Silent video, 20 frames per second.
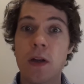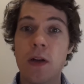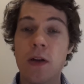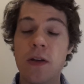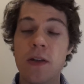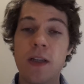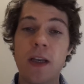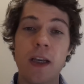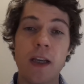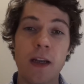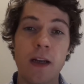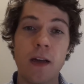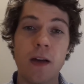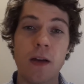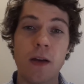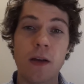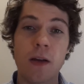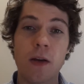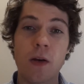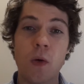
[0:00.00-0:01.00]
undertaking
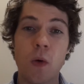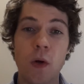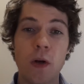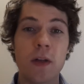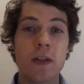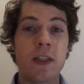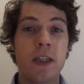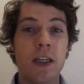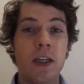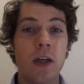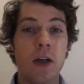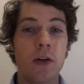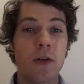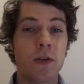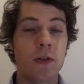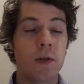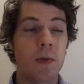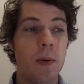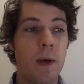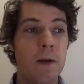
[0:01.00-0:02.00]
a quality
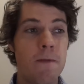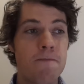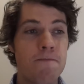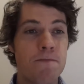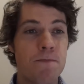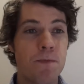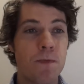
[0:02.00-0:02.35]
colonoscopy.